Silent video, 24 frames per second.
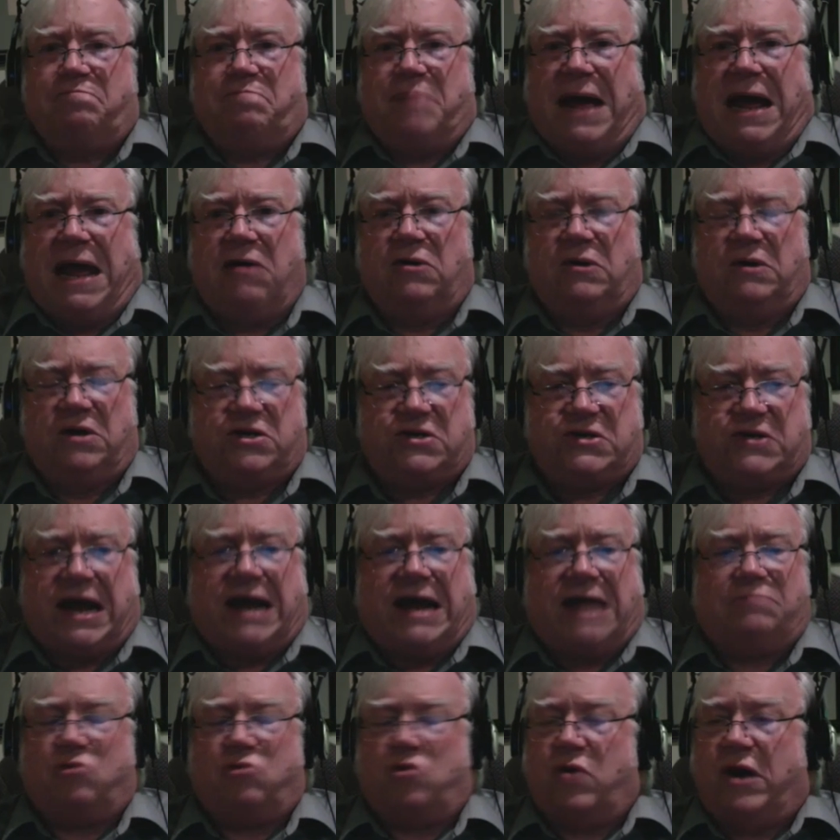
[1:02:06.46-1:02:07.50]
boundless
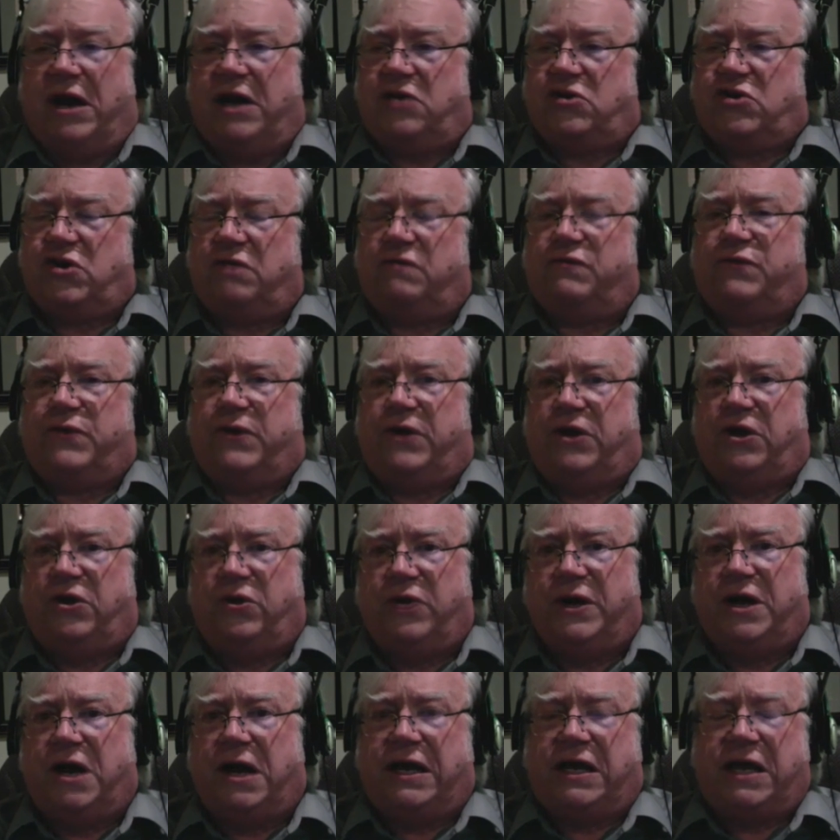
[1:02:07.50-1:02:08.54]
admiration for you,
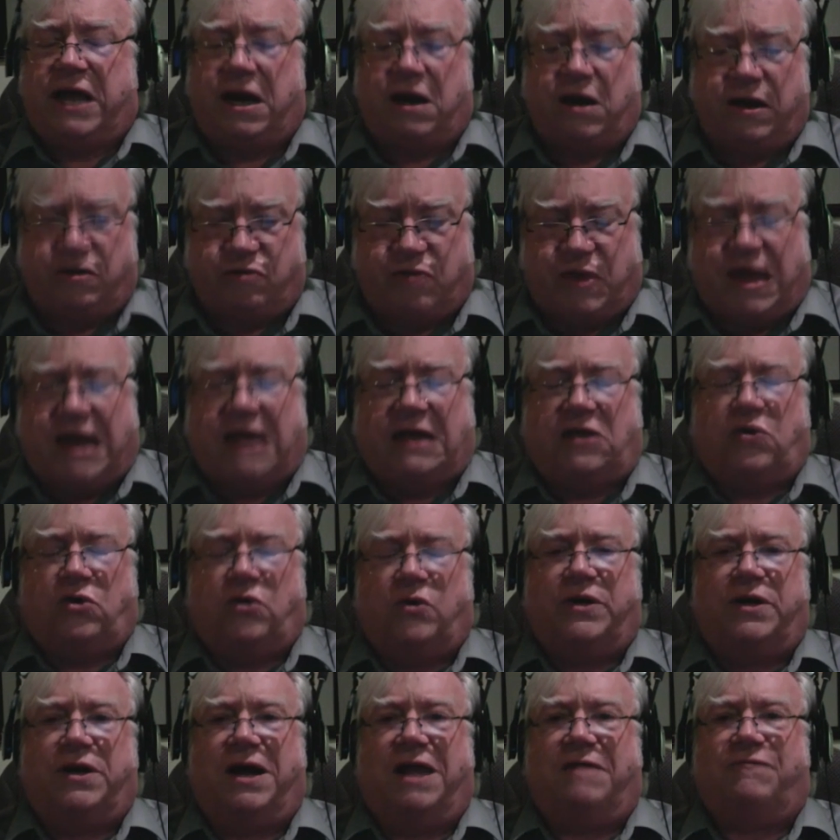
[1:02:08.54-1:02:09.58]
and I cannot thank you
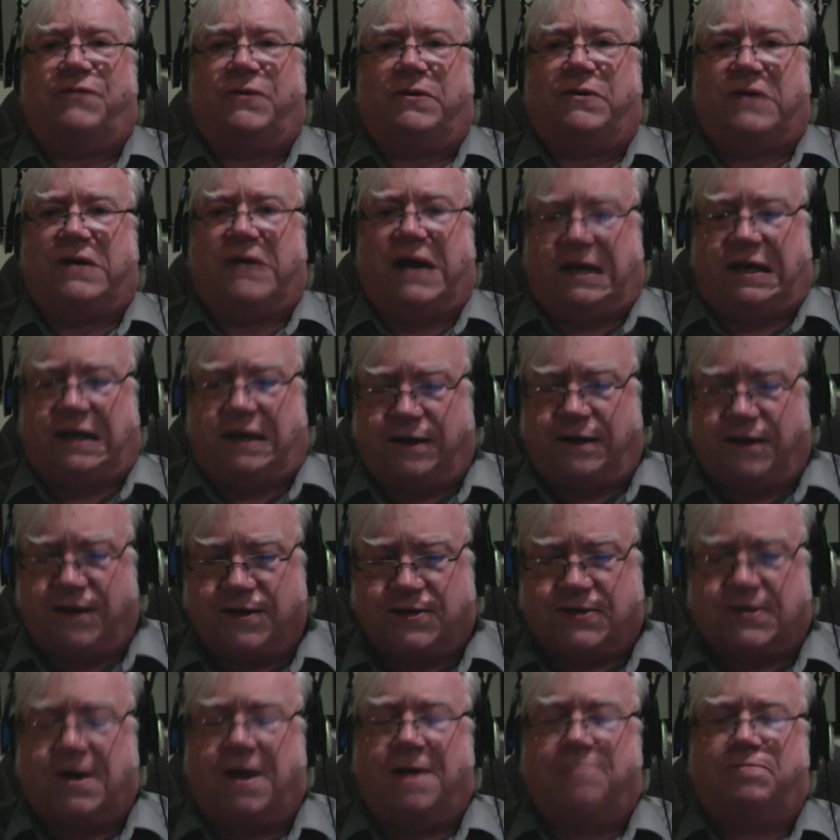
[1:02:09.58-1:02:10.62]
enough for taking
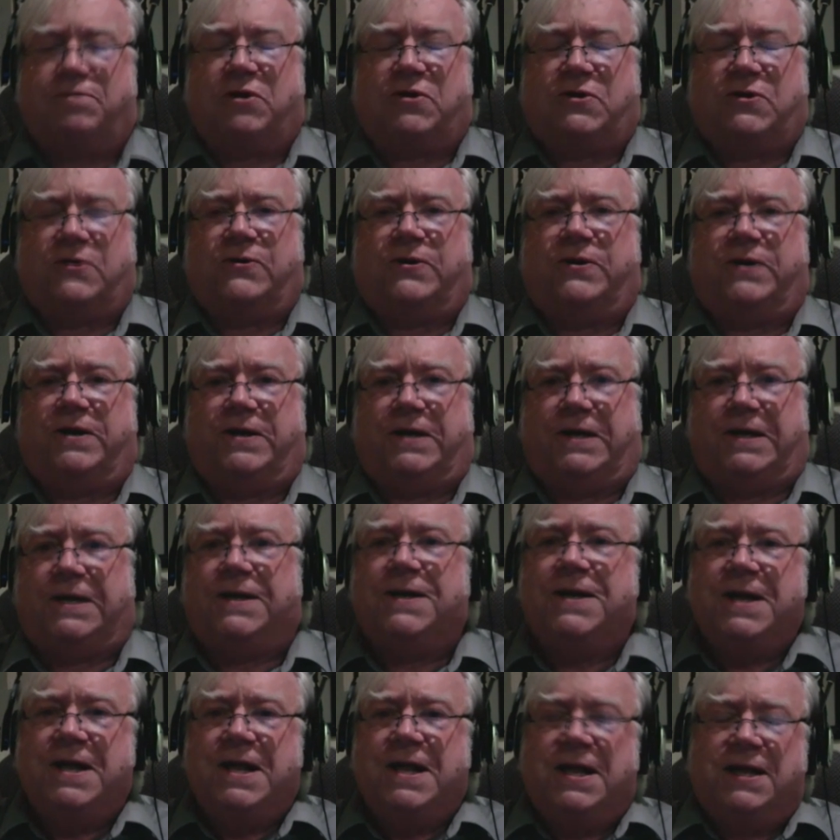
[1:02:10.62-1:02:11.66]
this opportunity
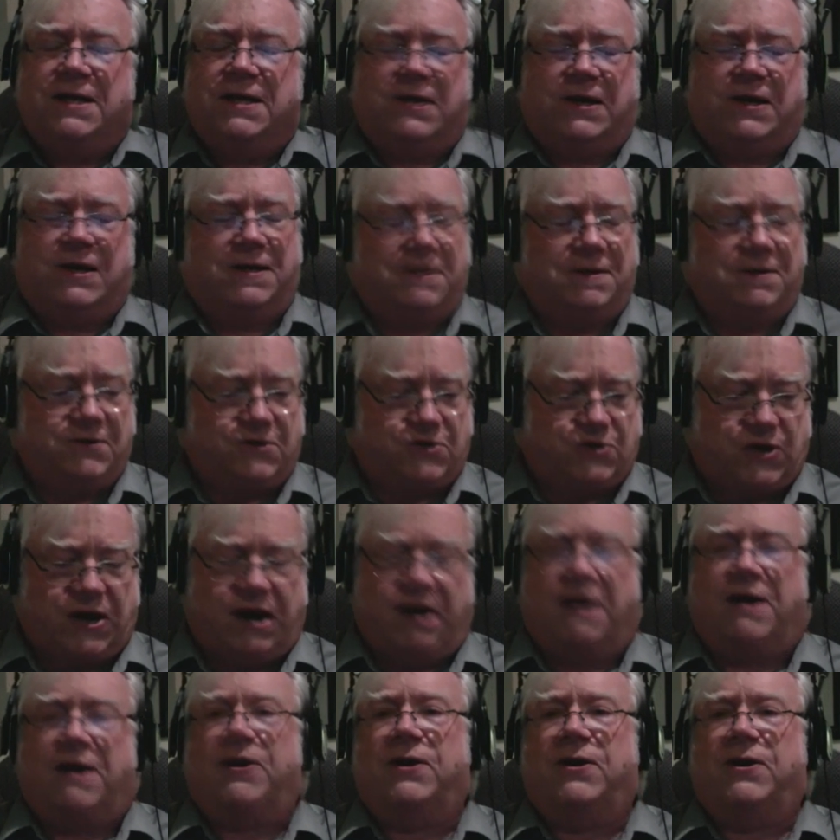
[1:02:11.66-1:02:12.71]
to
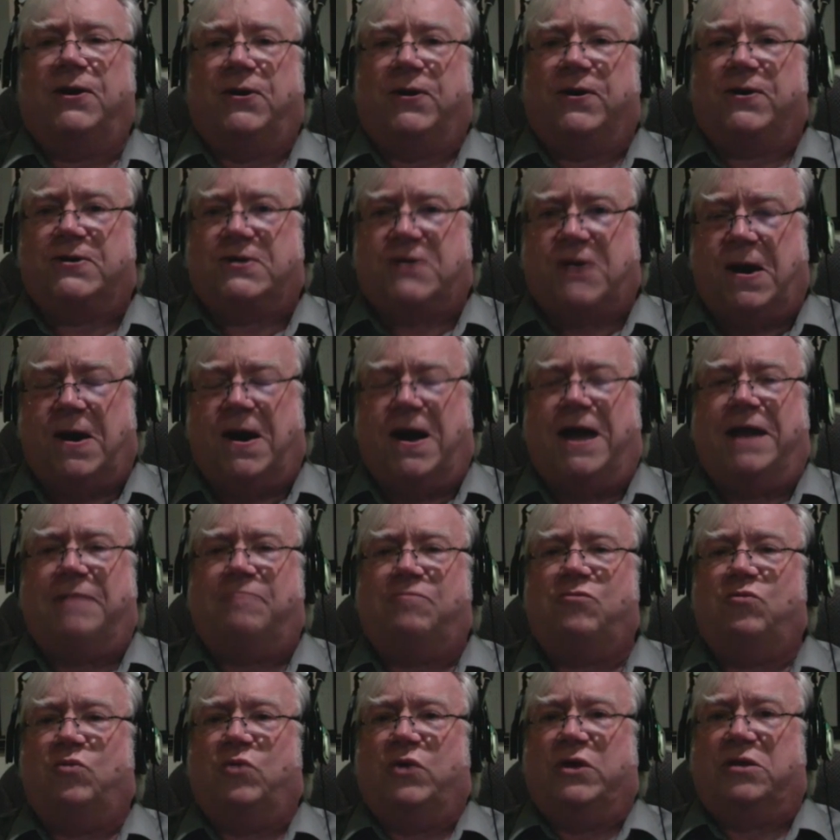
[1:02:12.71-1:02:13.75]
share your
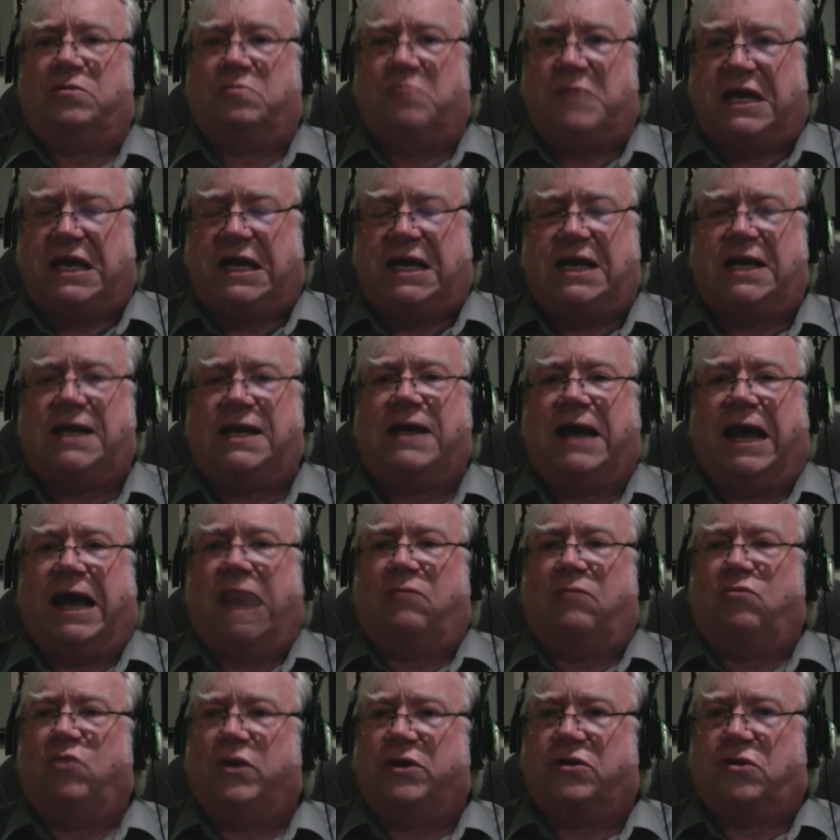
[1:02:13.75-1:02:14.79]
time with me
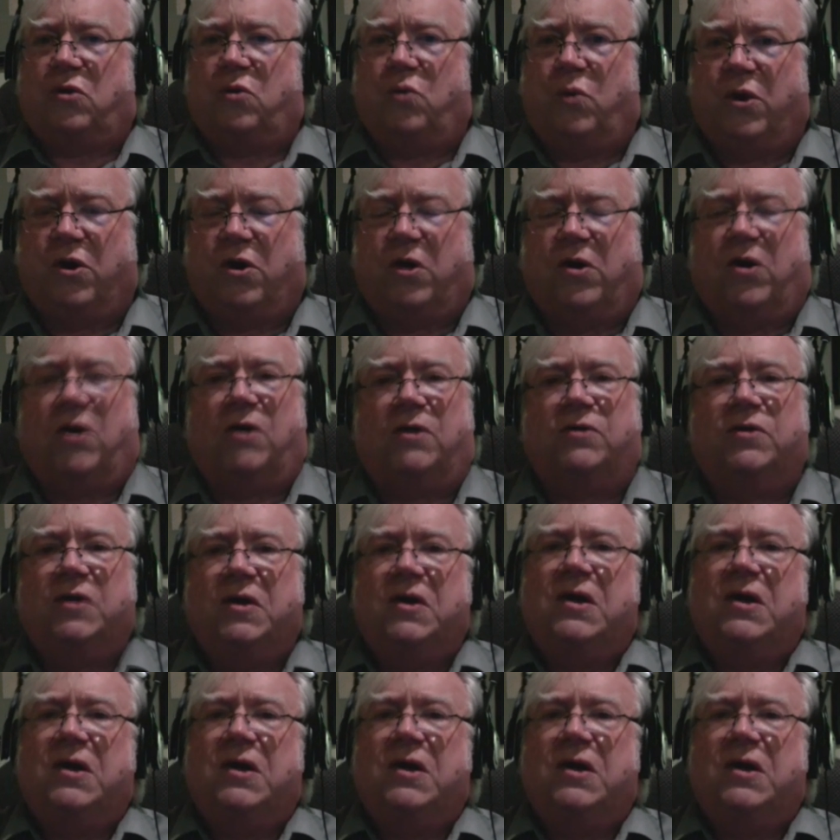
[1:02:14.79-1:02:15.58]
and with the world.